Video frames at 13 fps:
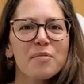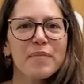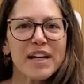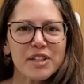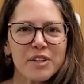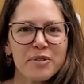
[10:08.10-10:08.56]

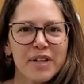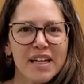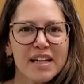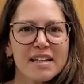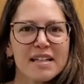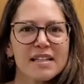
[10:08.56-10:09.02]
menu
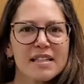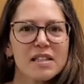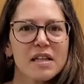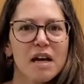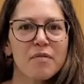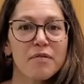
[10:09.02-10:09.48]

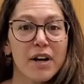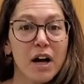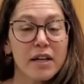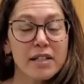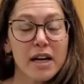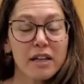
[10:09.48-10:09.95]
is
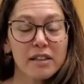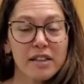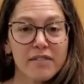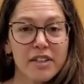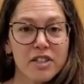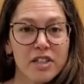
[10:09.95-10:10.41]
entirely
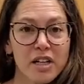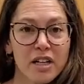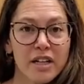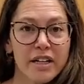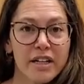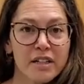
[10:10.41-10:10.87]

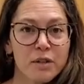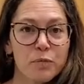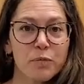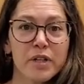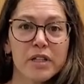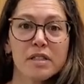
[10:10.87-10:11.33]
vegetarian.
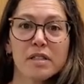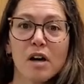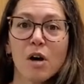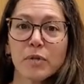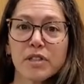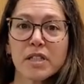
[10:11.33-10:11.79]
It's
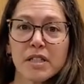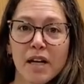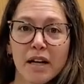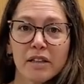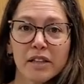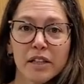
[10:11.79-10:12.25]
almost
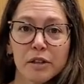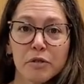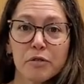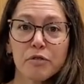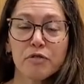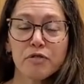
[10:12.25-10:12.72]
entirely
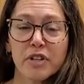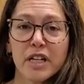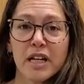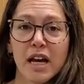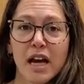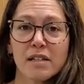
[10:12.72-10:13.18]

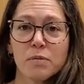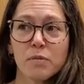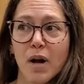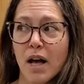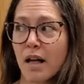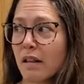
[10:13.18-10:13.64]
gluten-free as
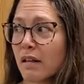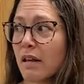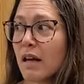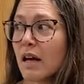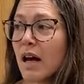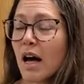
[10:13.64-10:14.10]
well.
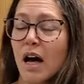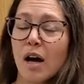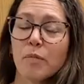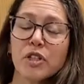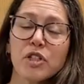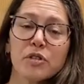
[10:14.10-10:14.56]

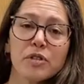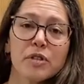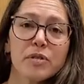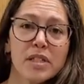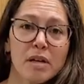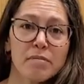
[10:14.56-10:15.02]
We do
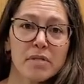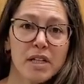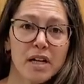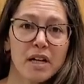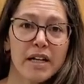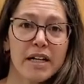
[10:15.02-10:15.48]
use some
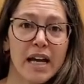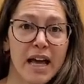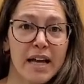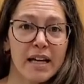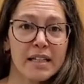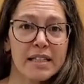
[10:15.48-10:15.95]
dairy and
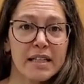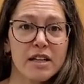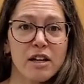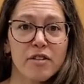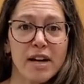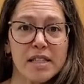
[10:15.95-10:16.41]
eggs in
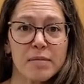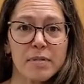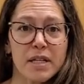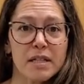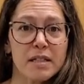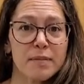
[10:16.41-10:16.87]
our
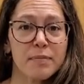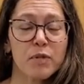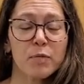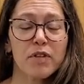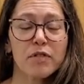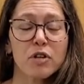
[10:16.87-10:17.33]
recipes.
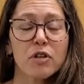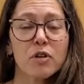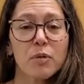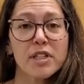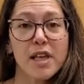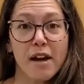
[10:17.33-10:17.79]
We have a cook who
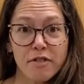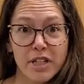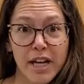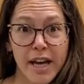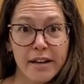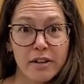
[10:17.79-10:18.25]
works every
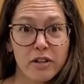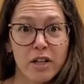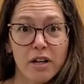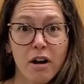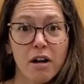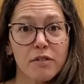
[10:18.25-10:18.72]
day
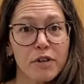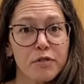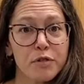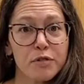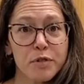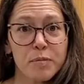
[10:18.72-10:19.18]
cooking all of our
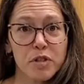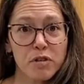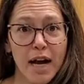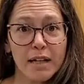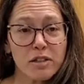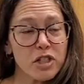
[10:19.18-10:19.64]
food from
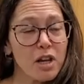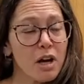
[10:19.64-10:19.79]
scratch,